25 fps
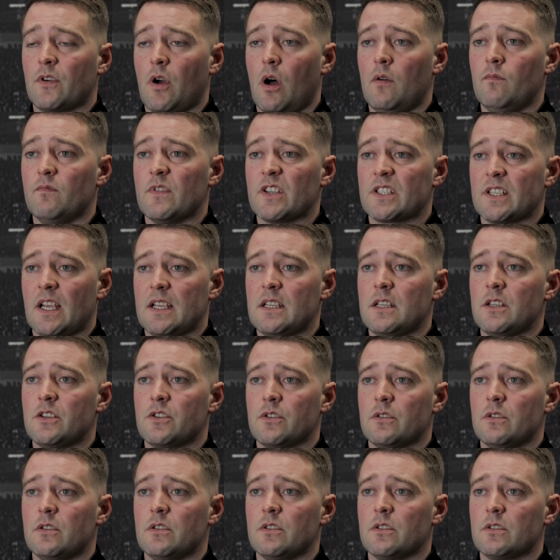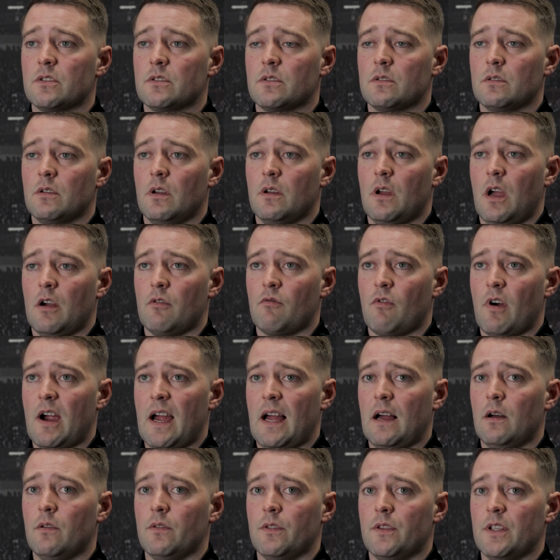conversations
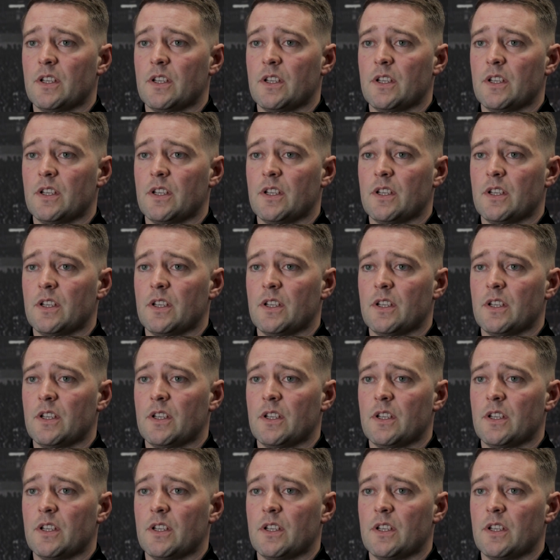around